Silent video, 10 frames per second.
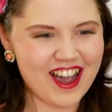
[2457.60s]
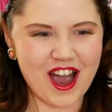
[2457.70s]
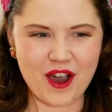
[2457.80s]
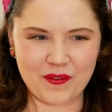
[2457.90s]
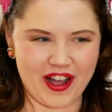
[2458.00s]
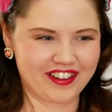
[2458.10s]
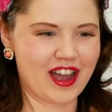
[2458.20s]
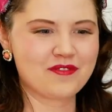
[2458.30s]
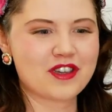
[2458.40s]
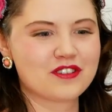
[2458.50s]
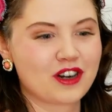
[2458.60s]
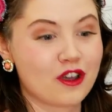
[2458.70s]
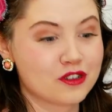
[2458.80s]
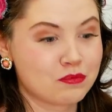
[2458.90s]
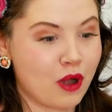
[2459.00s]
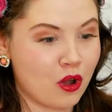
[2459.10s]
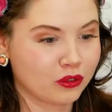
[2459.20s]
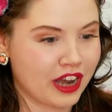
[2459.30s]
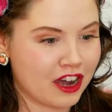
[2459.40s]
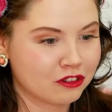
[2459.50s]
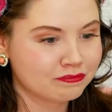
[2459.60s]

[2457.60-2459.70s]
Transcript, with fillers: oh well, I'm going to close the poll now.